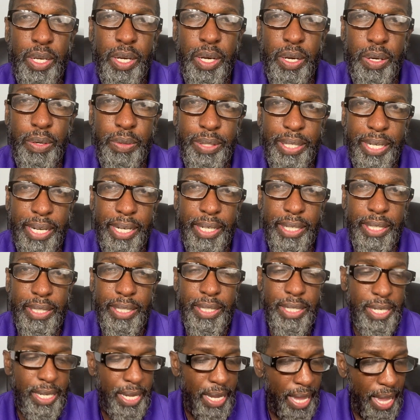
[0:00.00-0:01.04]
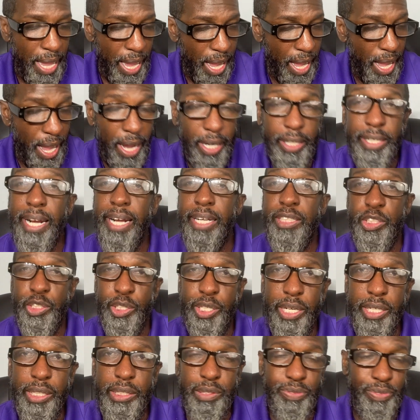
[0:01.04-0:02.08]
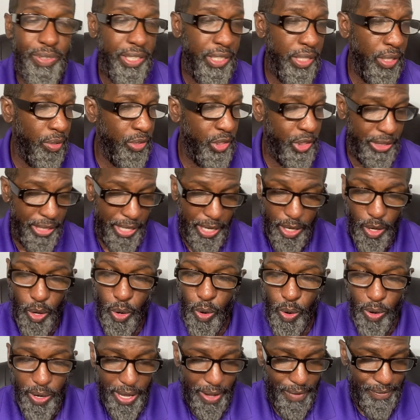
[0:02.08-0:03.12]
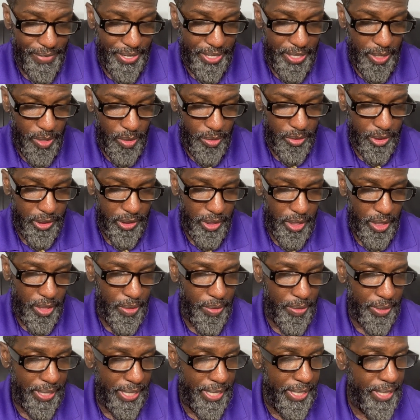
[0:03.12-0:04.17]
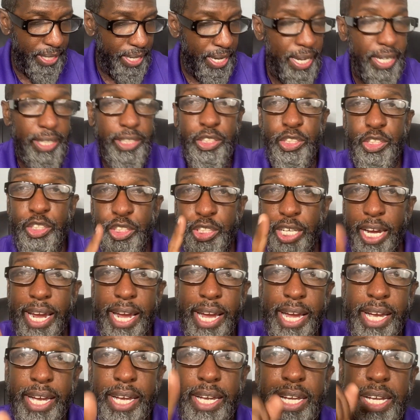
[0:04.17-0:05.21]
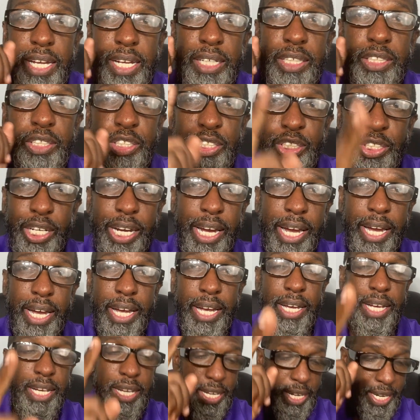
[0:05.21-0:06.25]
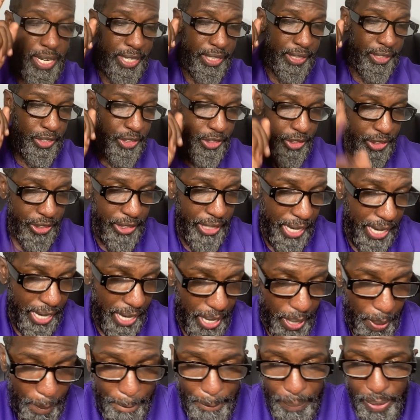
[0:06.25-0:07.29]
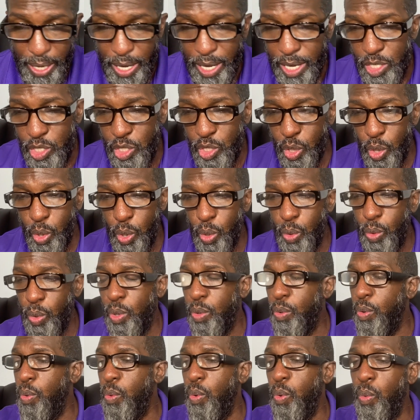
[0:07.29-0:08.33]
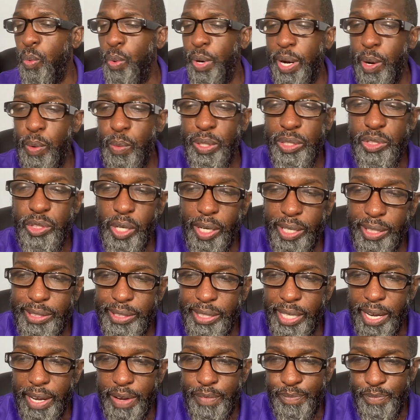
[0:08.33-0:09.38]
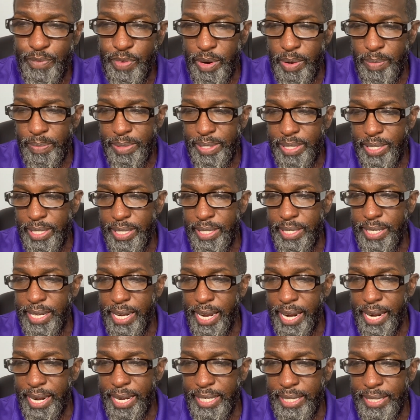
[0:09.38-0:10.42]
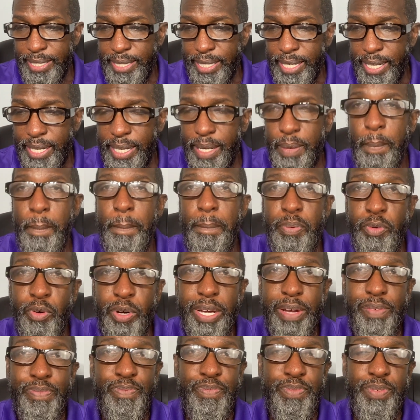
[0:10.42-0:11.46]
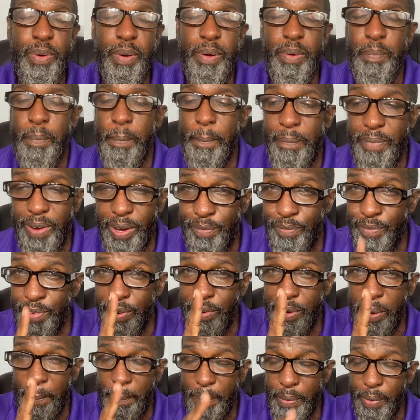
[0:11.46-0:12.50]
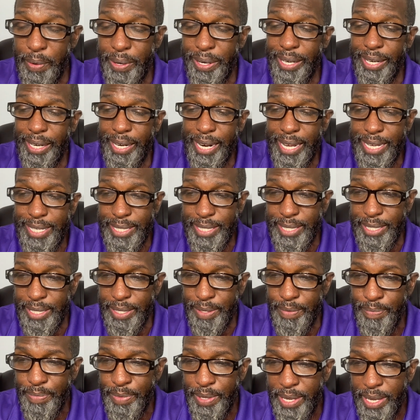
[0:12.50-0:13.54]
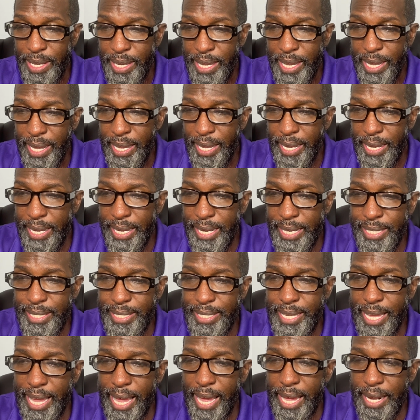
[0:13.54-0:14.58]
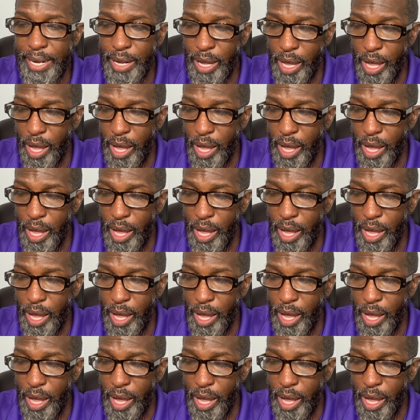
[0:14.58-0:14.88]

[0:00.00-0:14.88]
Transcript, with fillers: okay? And share this video, share all our videos, okay? Share, share, share. So what I want y'all to take from today's brief but very important lesson is that